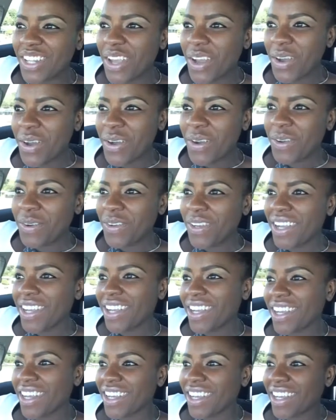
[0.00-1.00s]
So
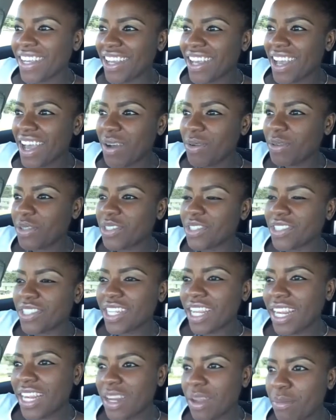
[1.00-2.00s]
I was just
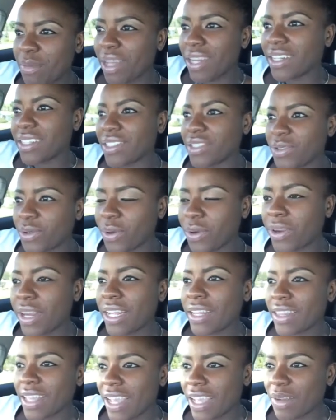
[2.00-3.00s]
thinking about a
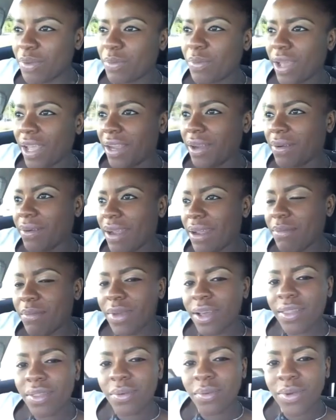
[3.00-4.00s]
story that my
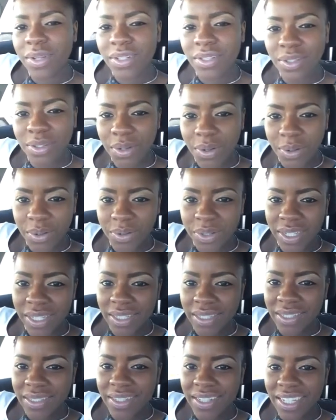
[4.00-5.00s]
grandmother once told
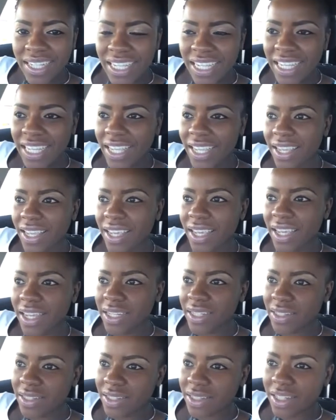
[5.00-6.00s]
us,
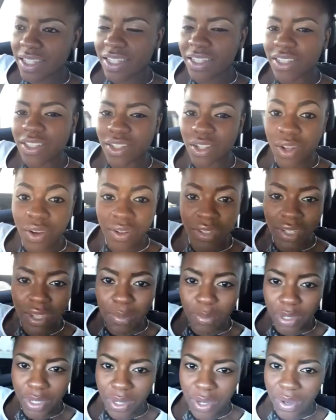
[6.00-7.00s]
and this is a long
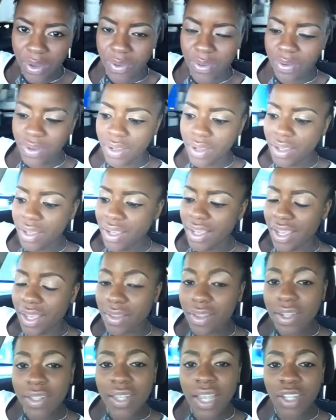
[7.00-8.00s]
time ago,
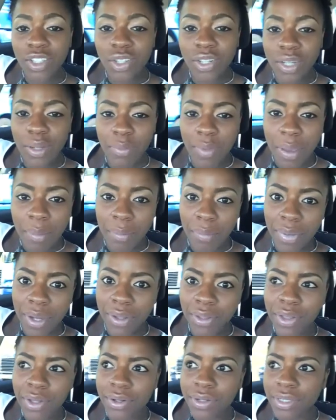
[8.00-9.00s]
and this is actually my
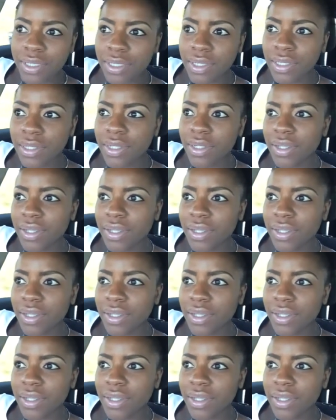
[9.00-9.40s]
mother's